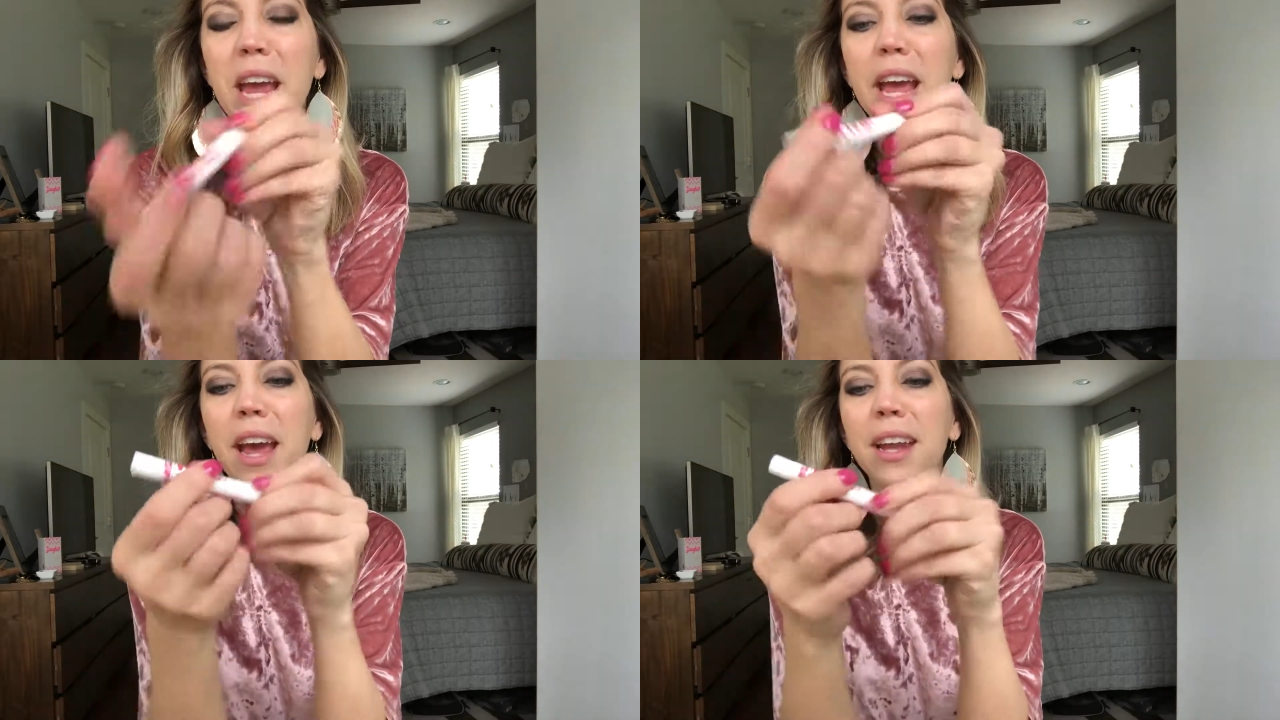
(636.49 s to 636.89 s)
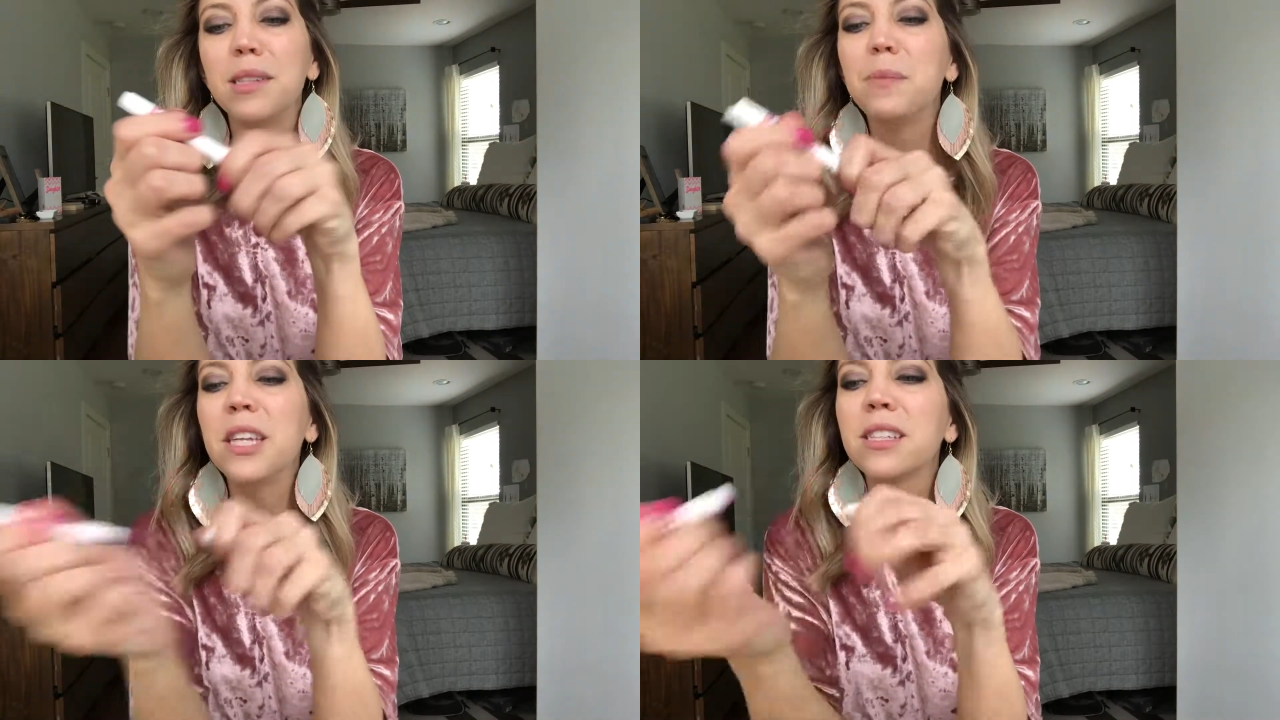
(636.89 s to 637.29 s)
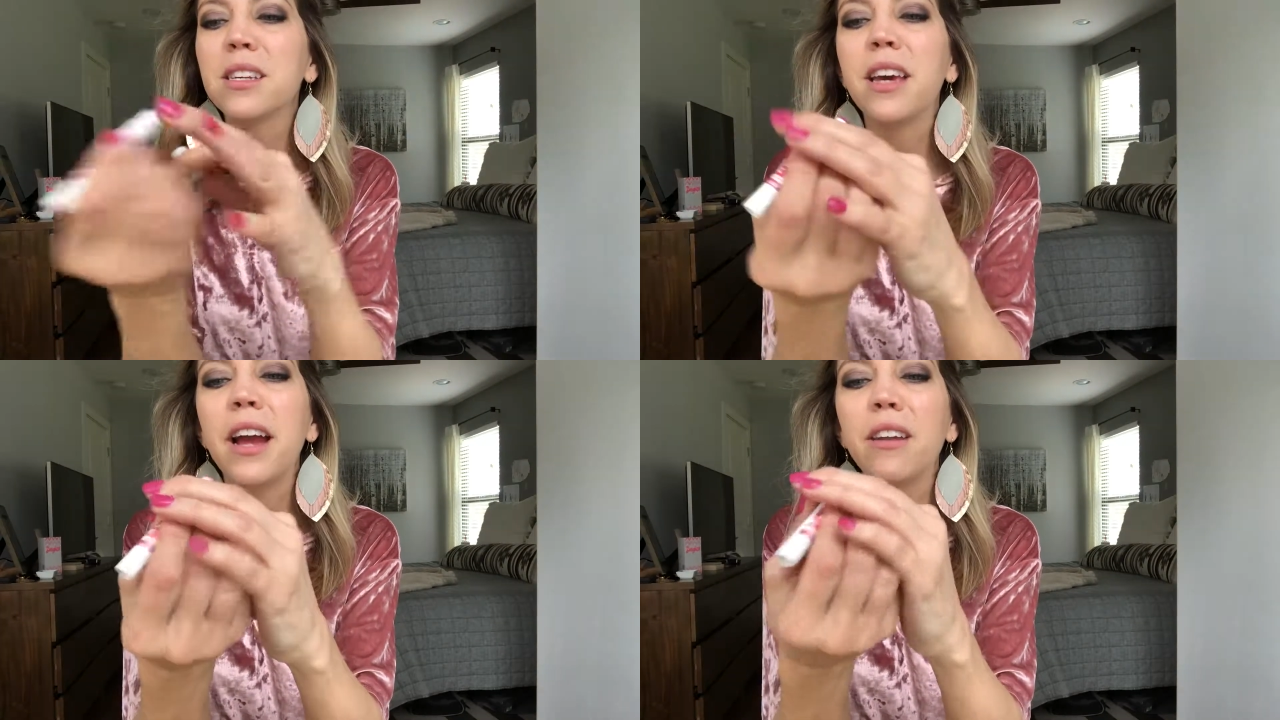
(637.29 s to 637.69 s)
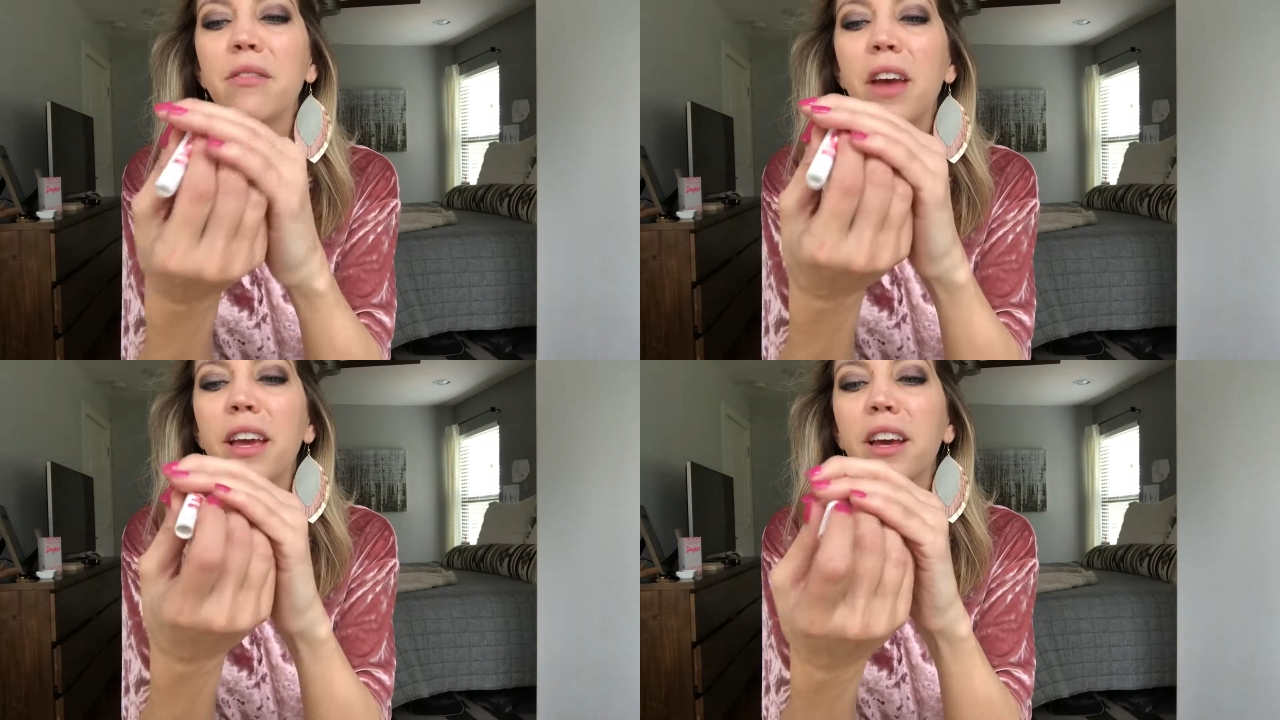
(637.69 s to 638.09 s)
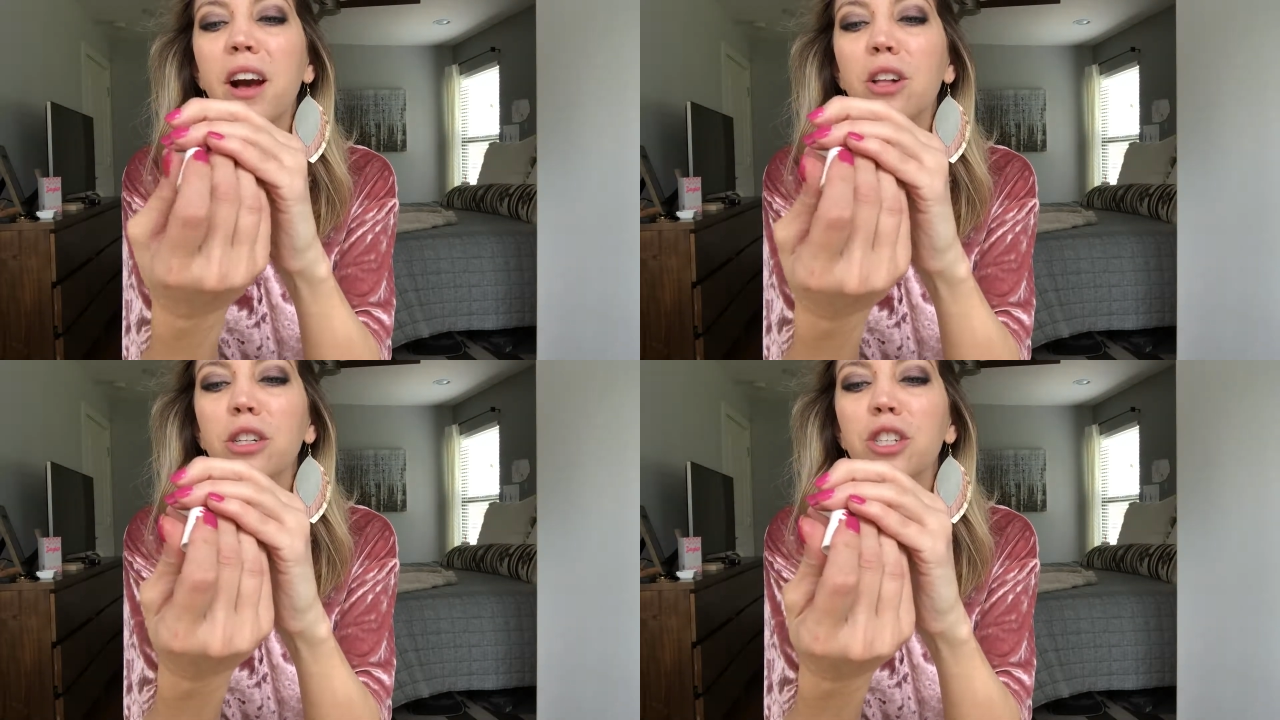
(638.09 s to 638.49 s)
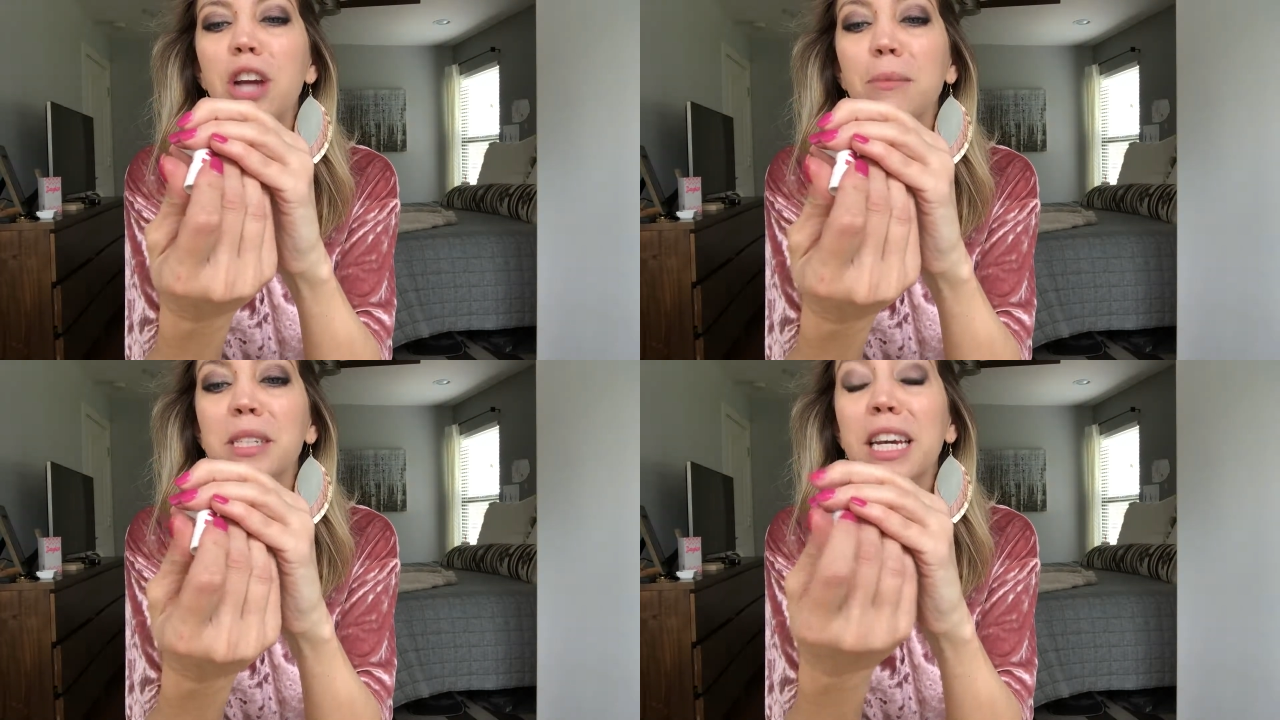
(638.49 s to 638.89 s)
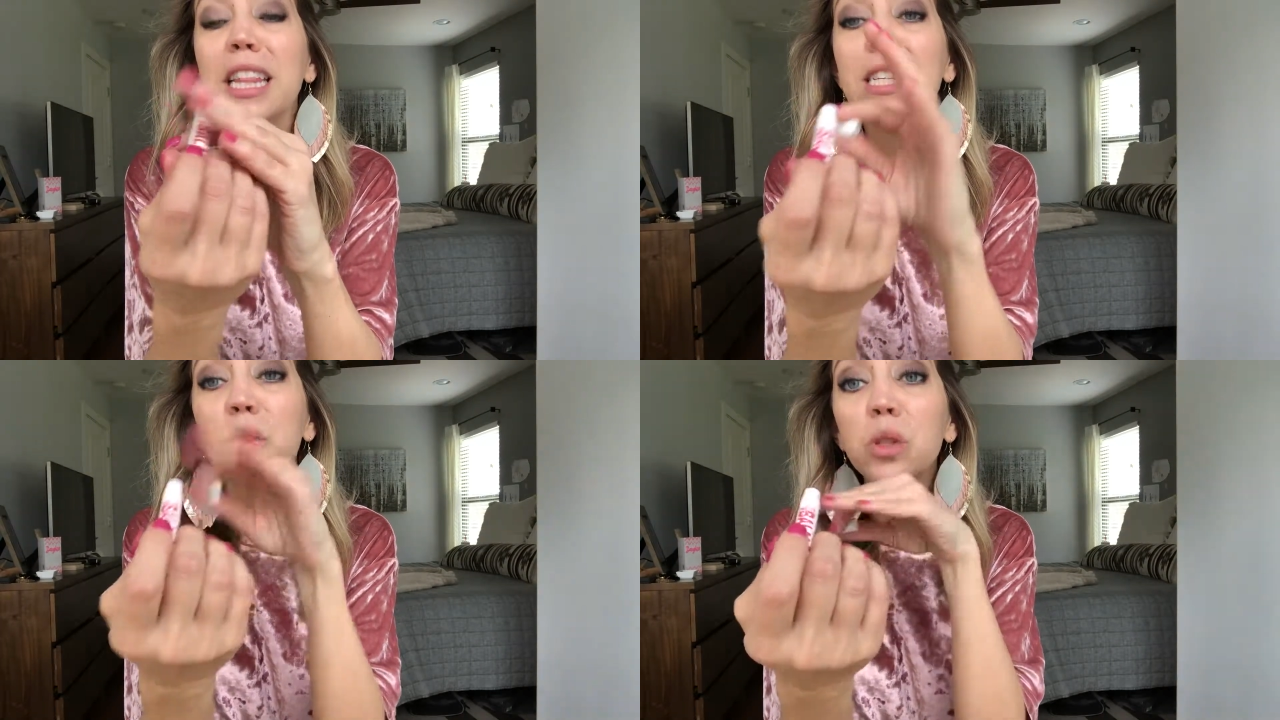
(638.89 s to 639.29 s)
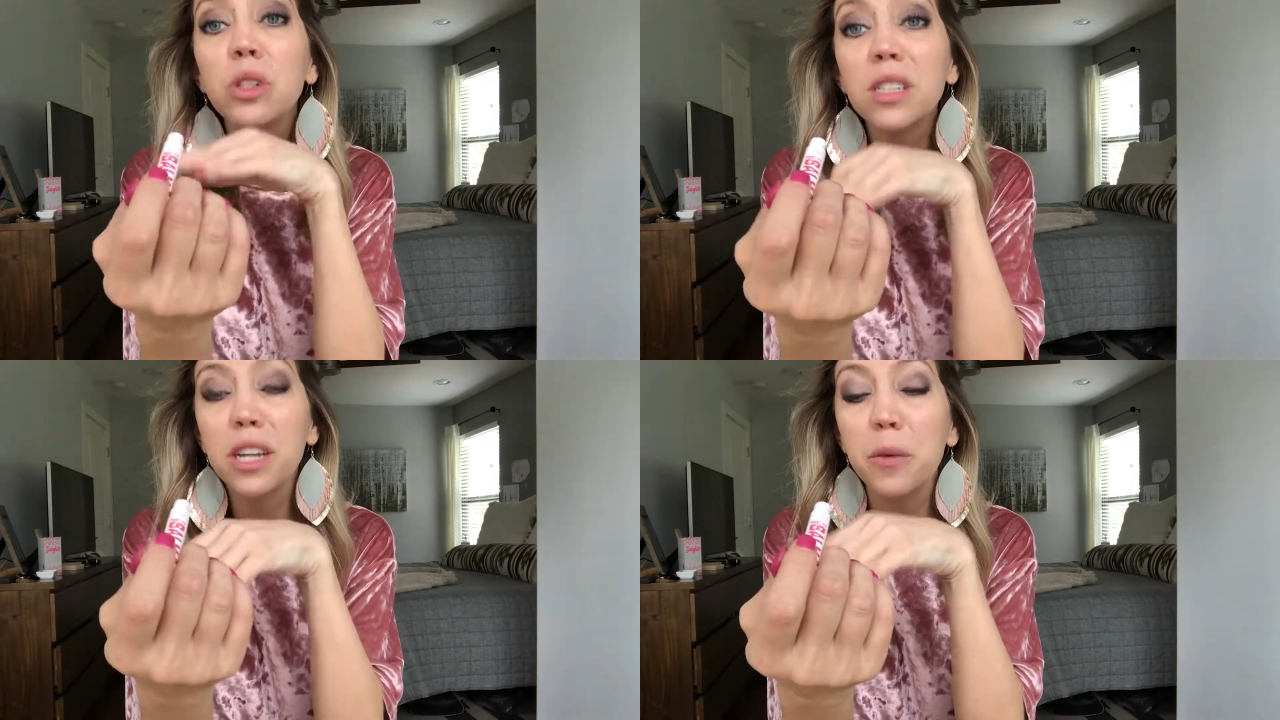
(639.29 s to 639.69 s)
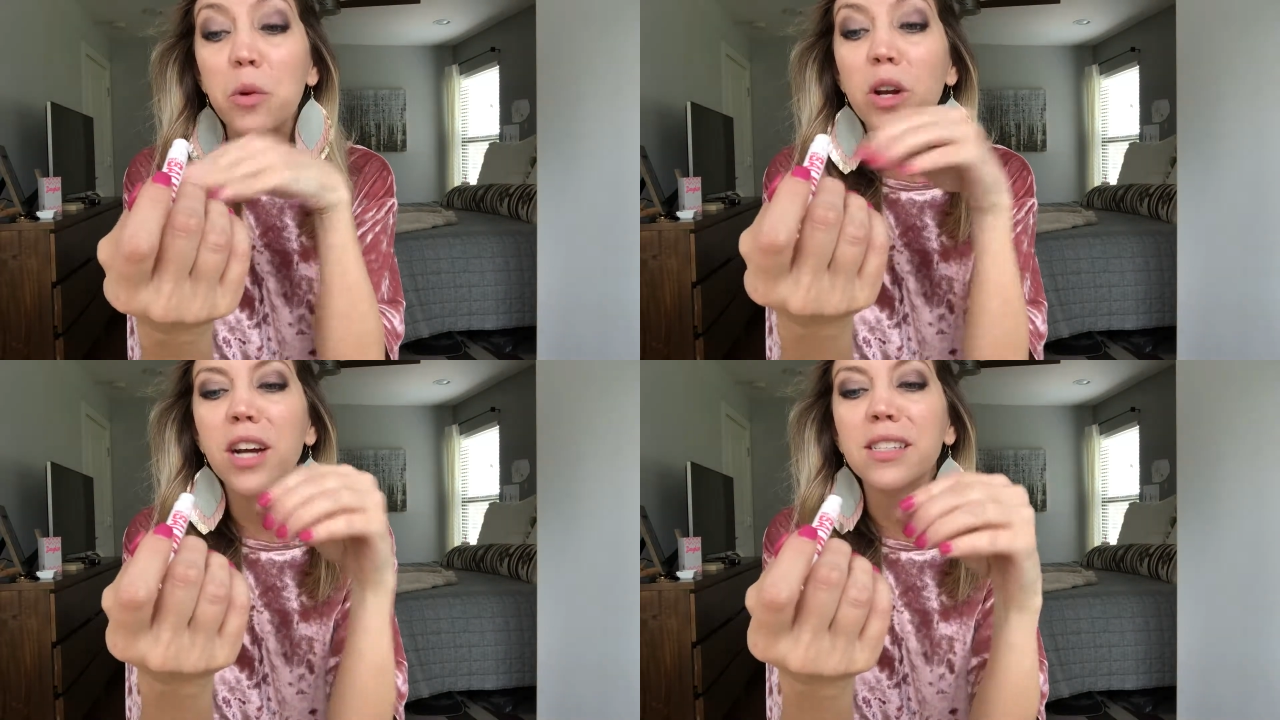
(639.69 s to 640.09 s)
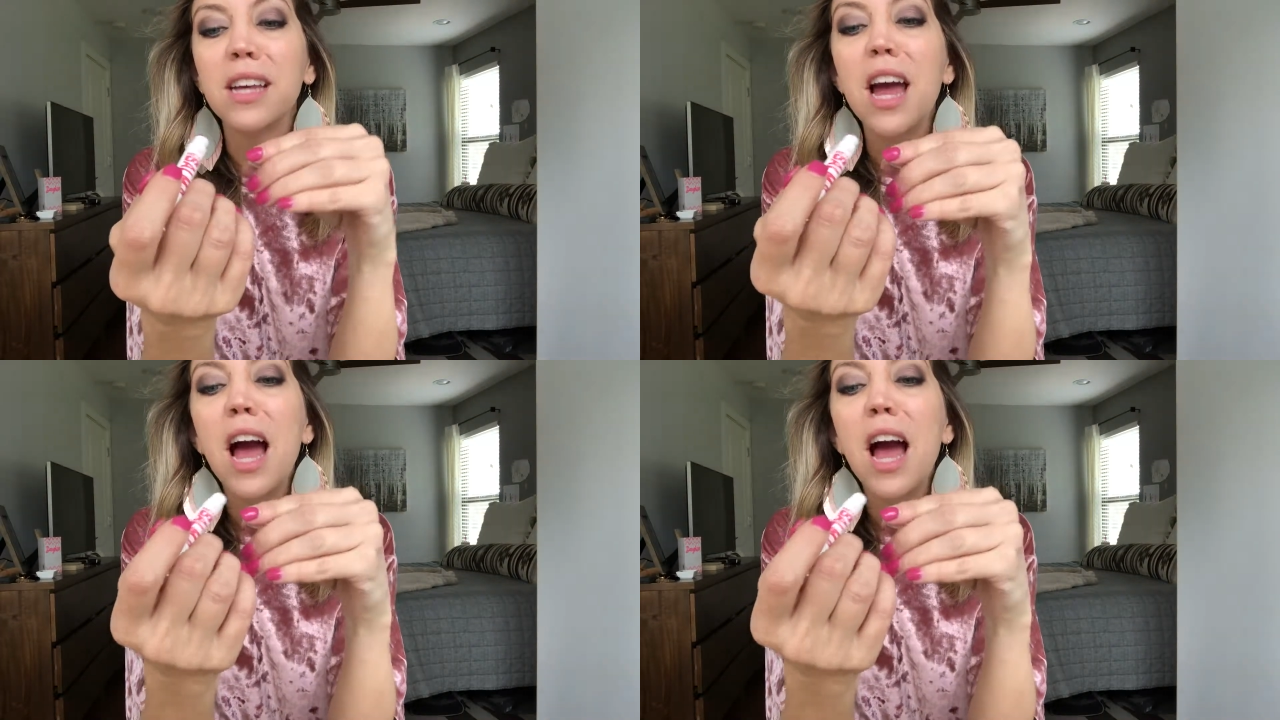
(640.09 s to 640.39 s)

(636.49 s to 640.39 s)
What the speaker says: and it's basically kind of like a colored chapstick. This one looks terrible because